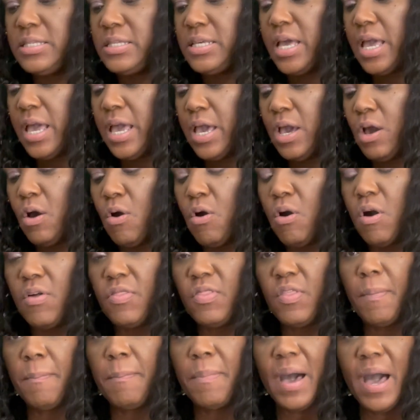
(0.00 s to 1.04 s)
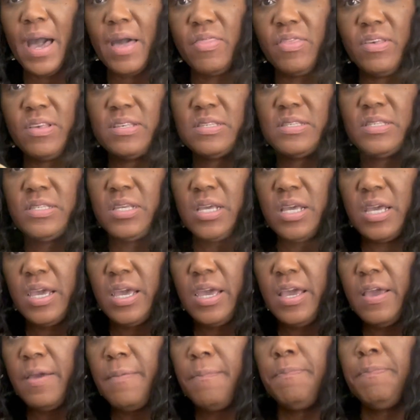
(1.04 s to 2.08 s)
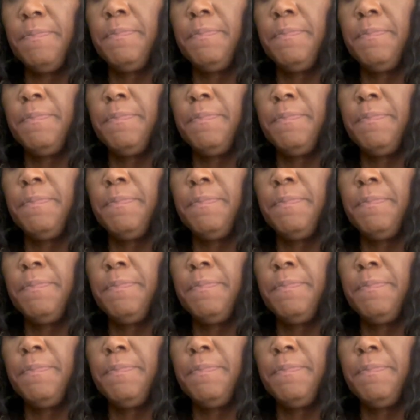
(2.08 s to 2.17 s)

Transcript: take on the By the Sea,